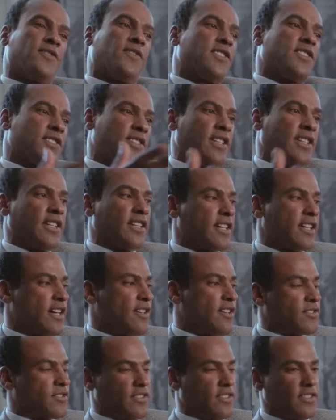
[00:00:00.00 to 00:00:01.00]
for city
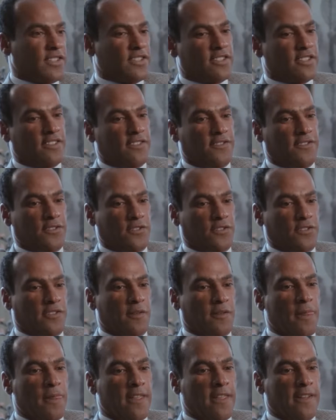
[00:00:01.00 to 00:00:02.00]
council and so forth.